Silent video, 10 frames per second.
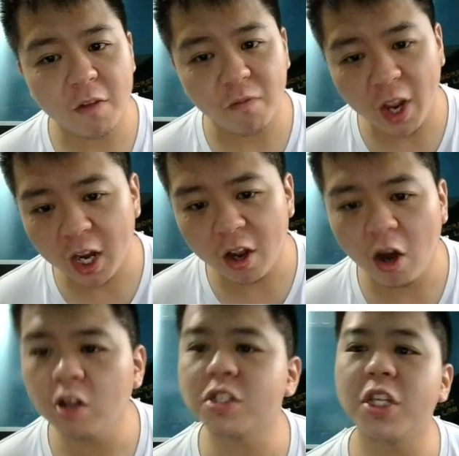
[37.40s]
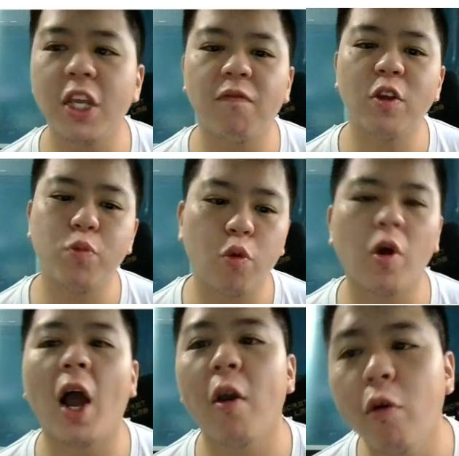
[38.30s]
in Vanguard, the Facebook
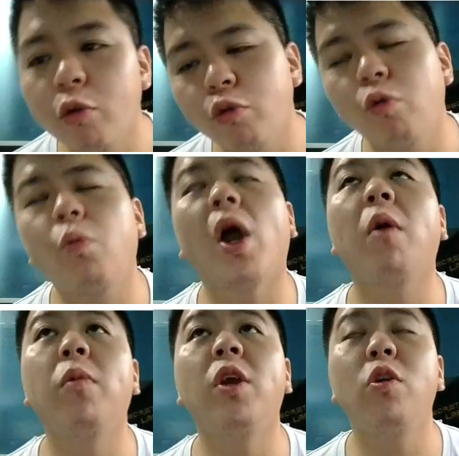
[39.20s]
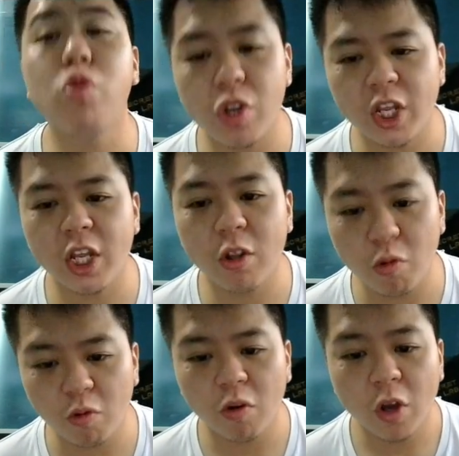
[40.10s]
group I go to, where we usually
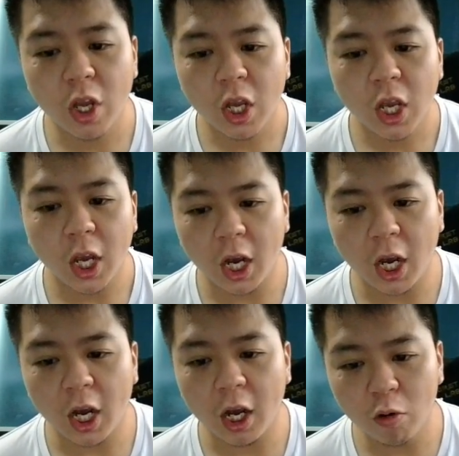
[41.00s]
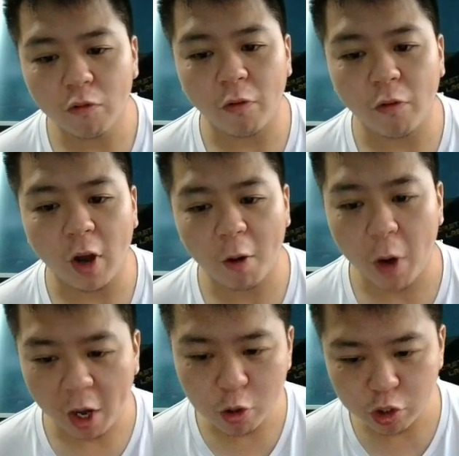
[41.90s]
do look for
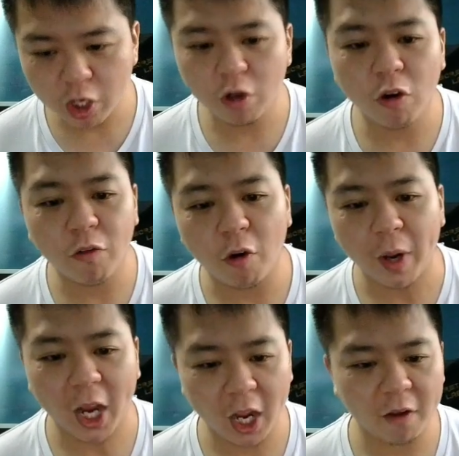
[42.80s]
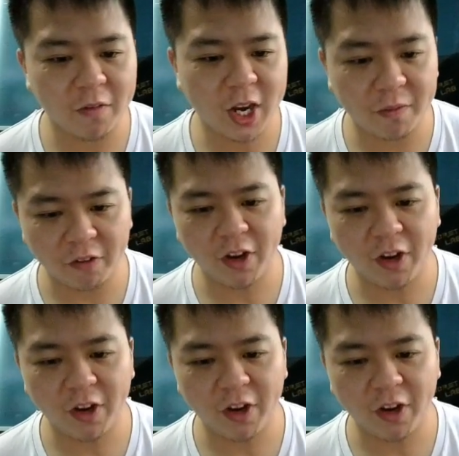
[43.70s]
where I usually go for my Cardfight